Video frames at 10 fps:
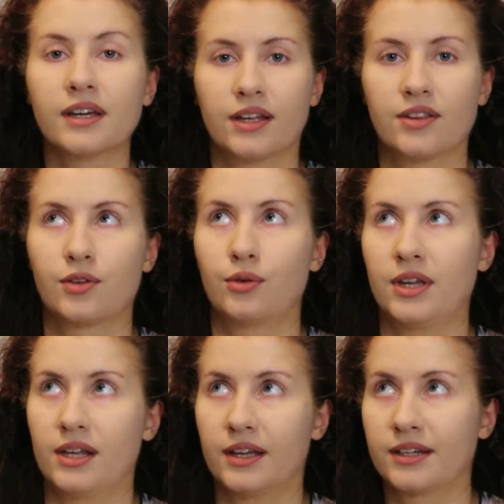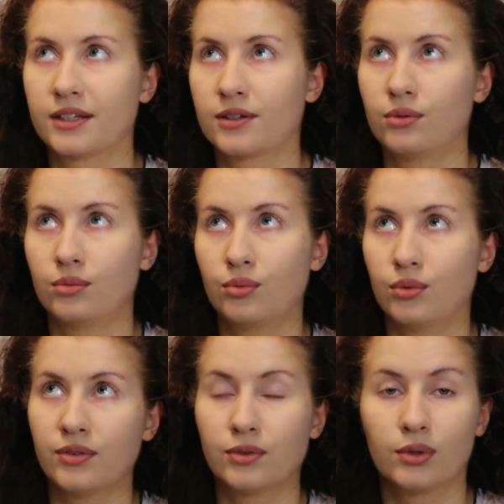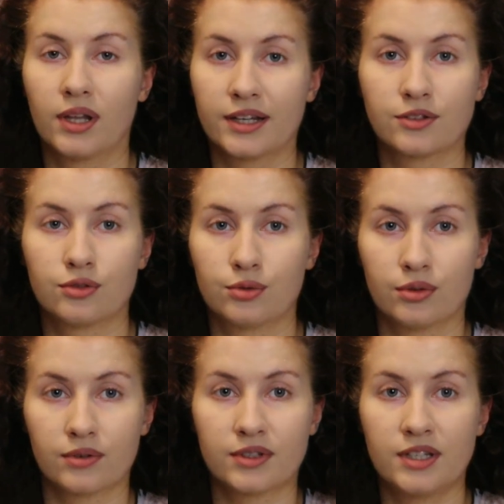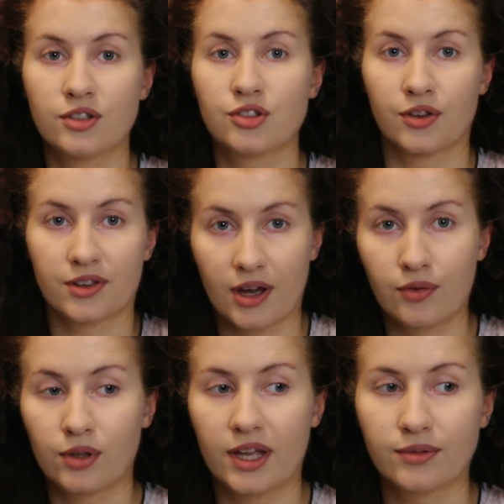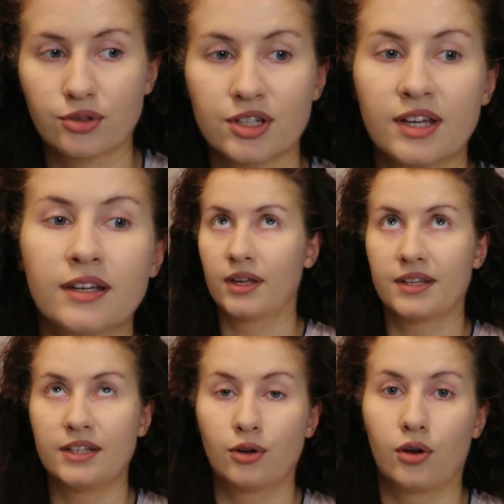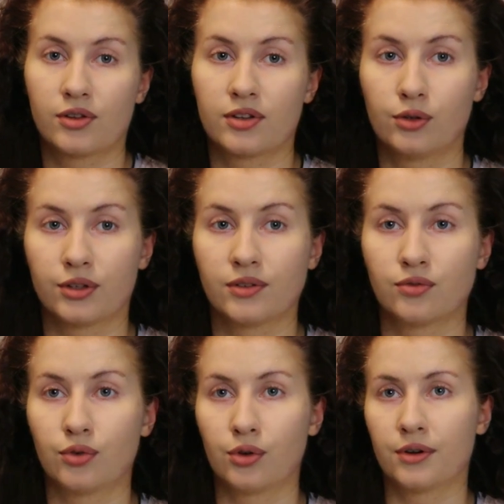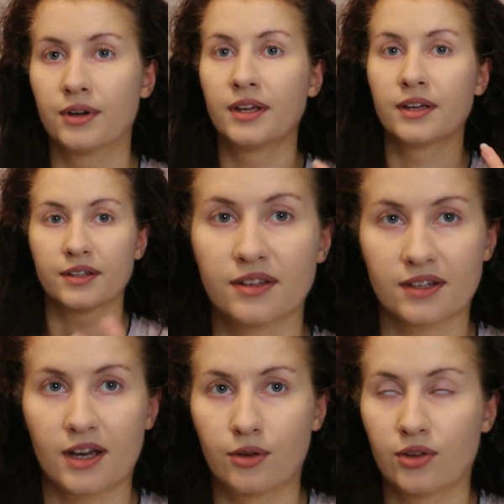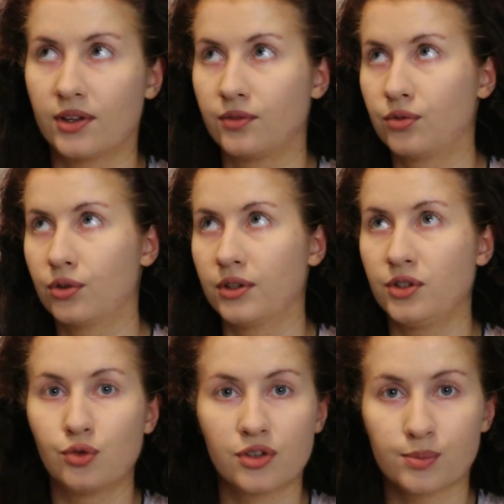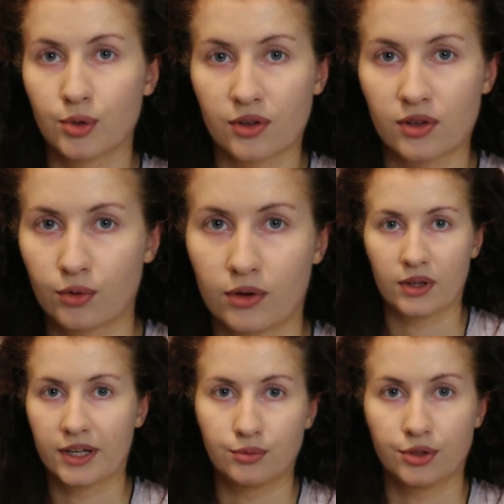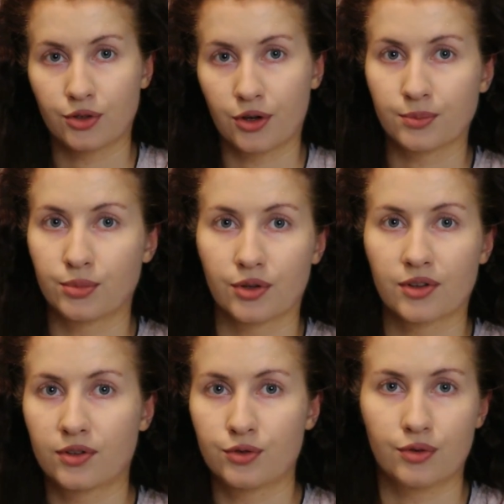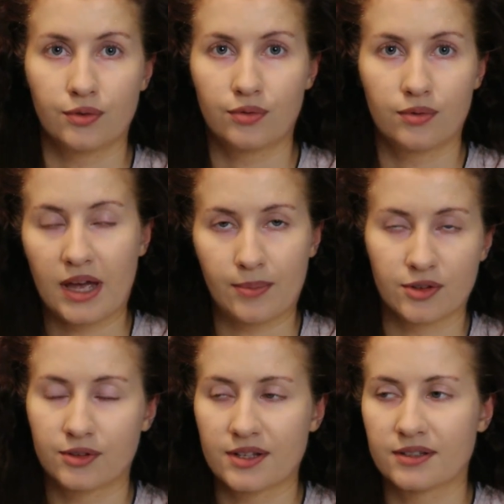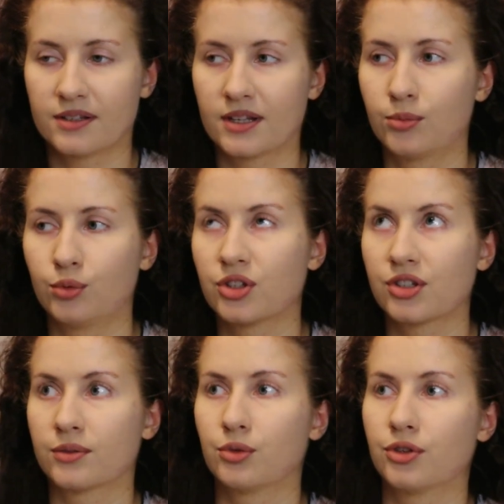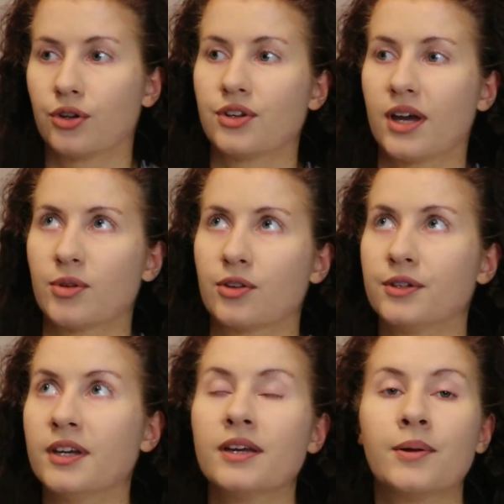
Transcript: And so yeah, like if you would like to teach yourself a language, and then you're also looking for discounts and for used books or like returned books to Amazon, as an example, which got returned to Amazon,